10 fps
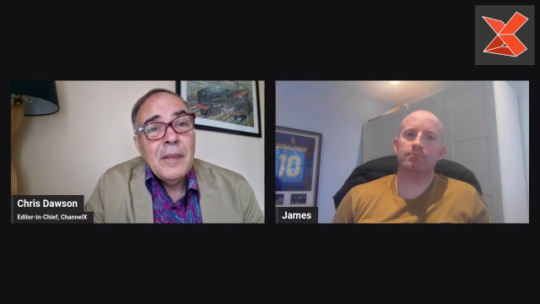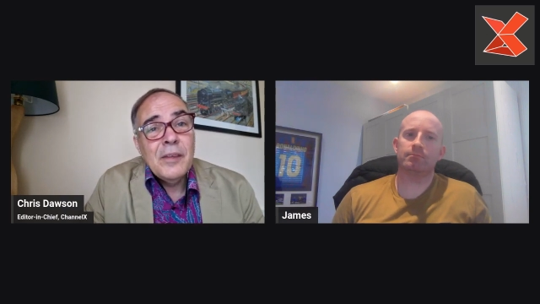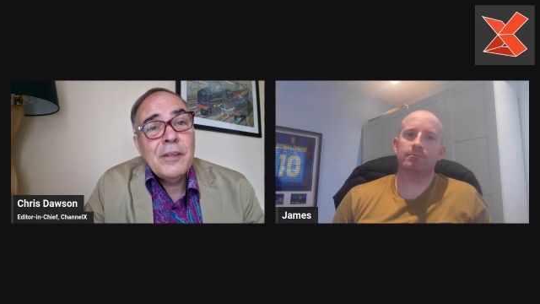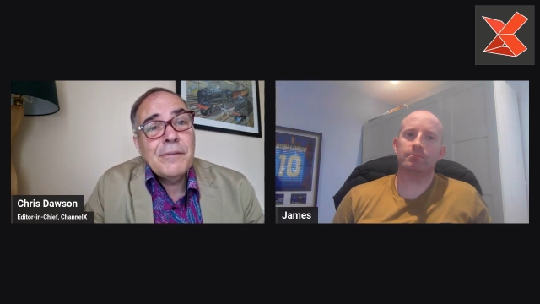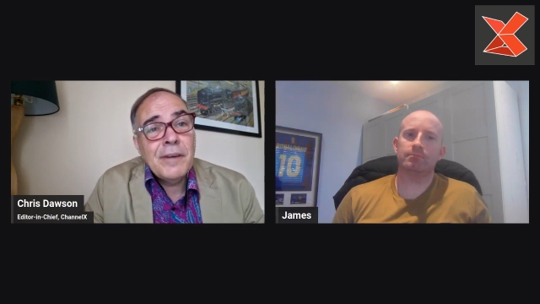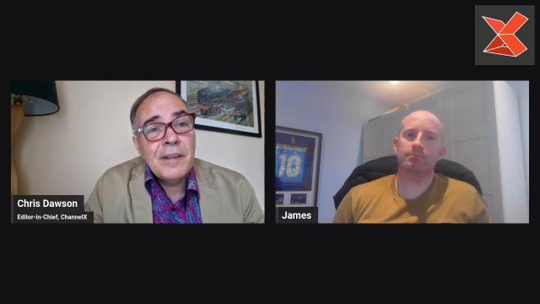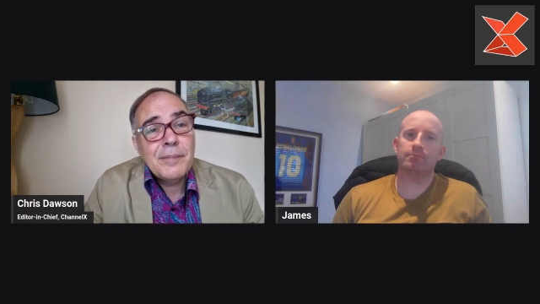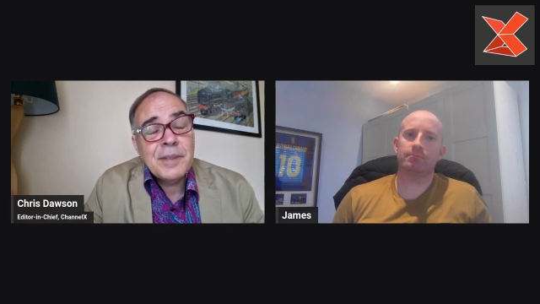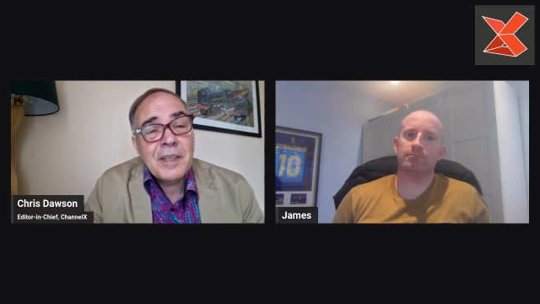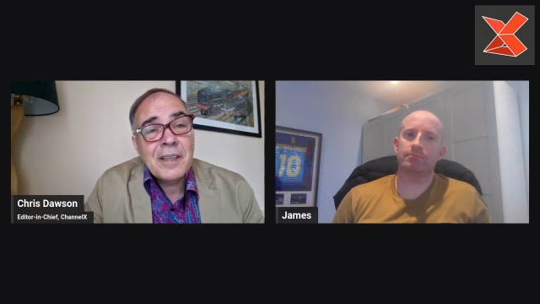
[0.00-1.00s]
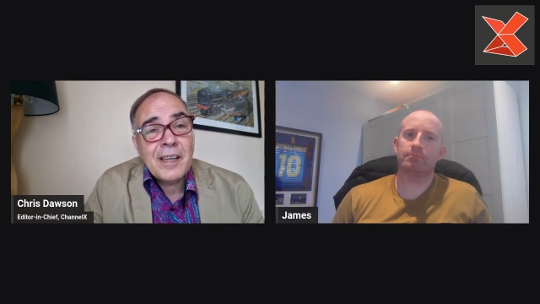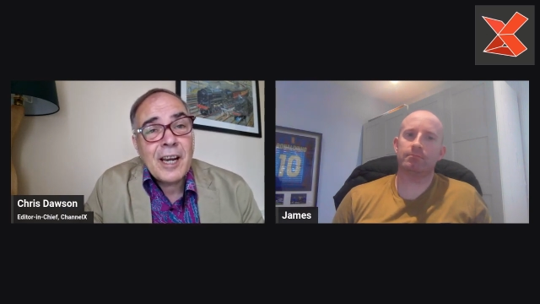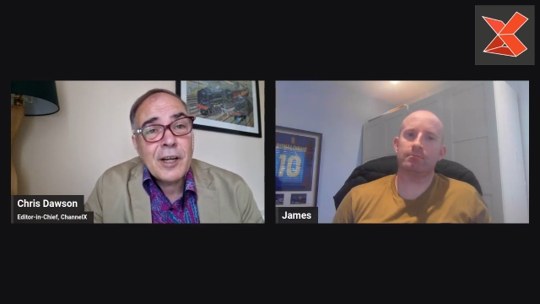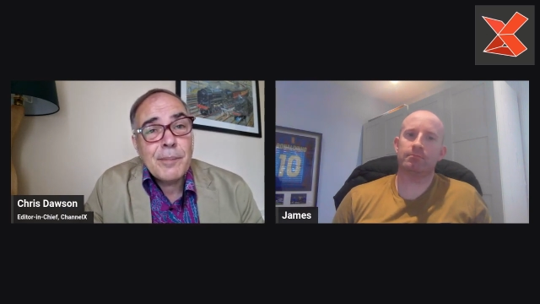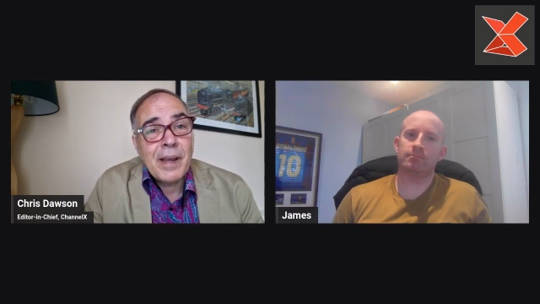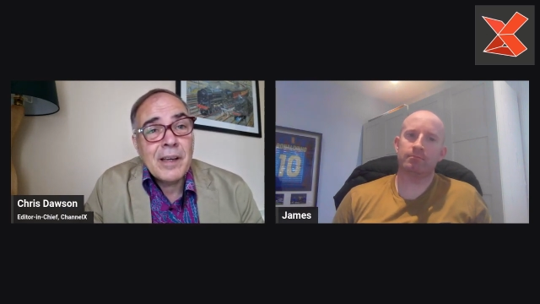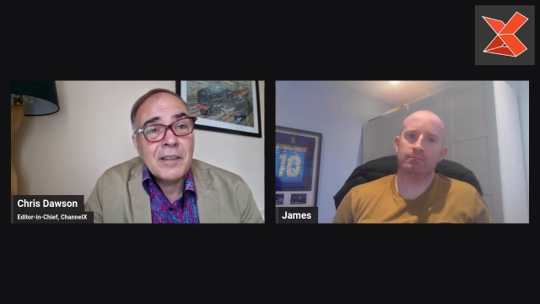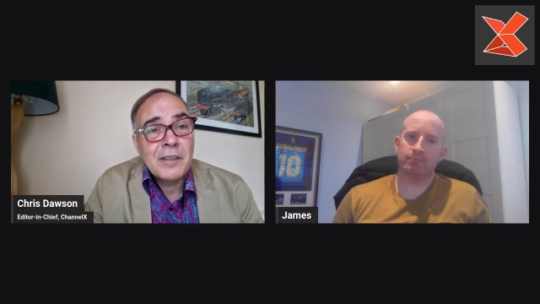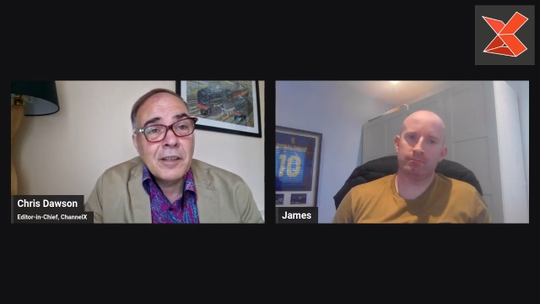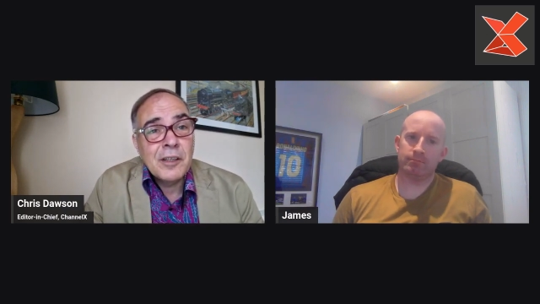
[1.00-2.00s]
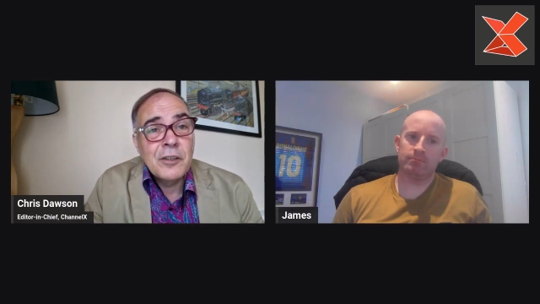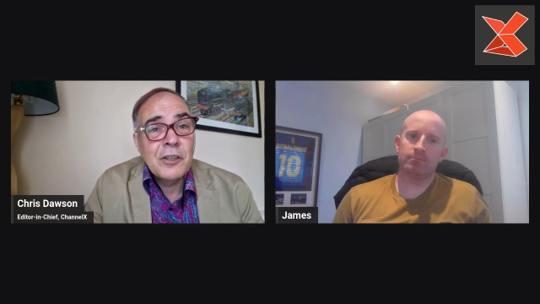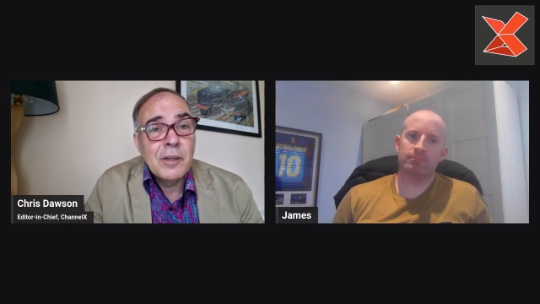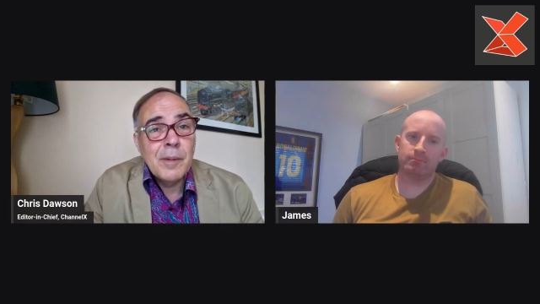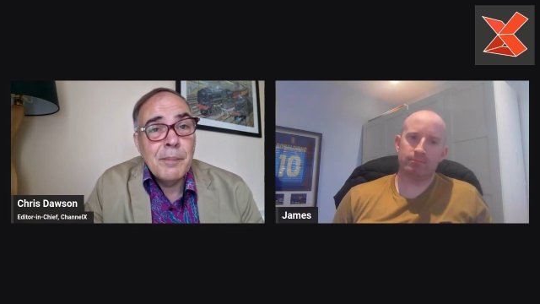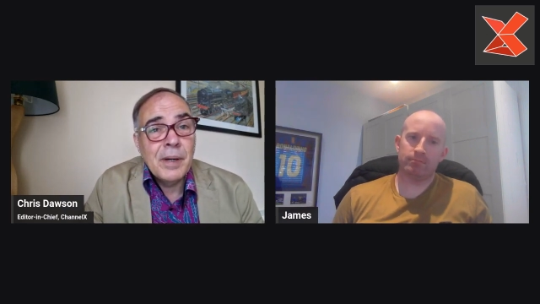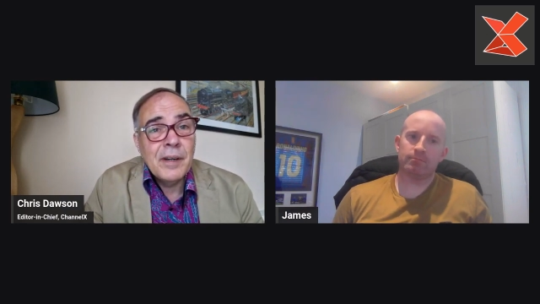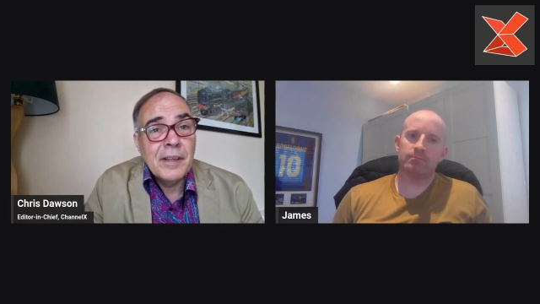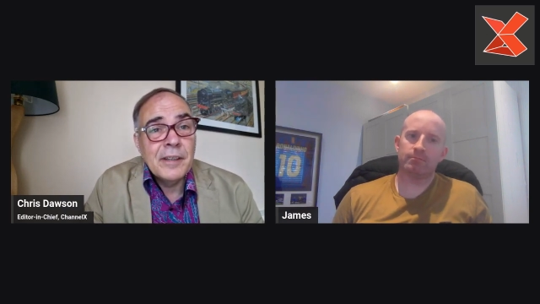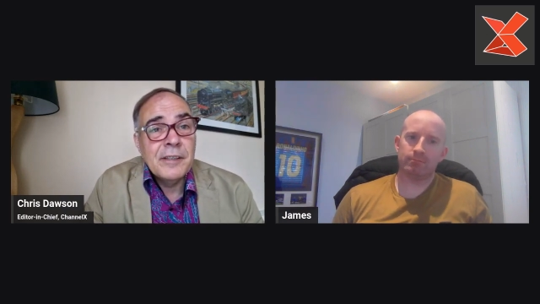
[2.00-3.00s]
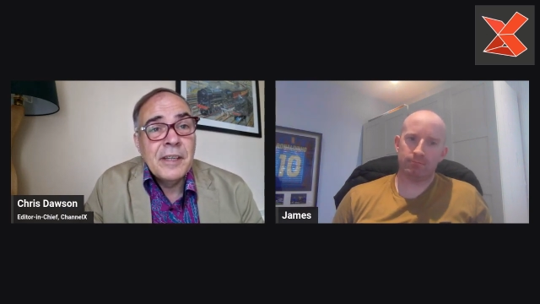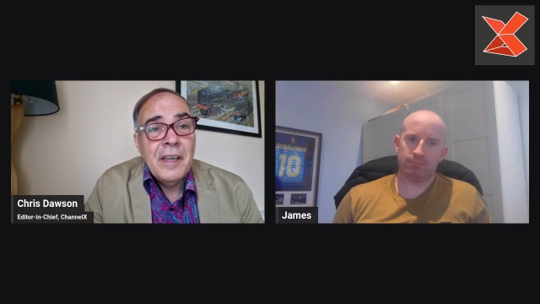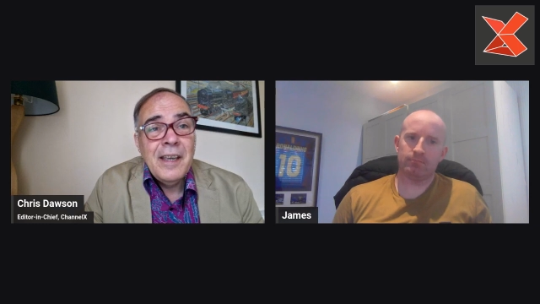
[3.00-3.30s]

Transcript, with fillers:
Speaker 1: this 5% cashback for consumer buyers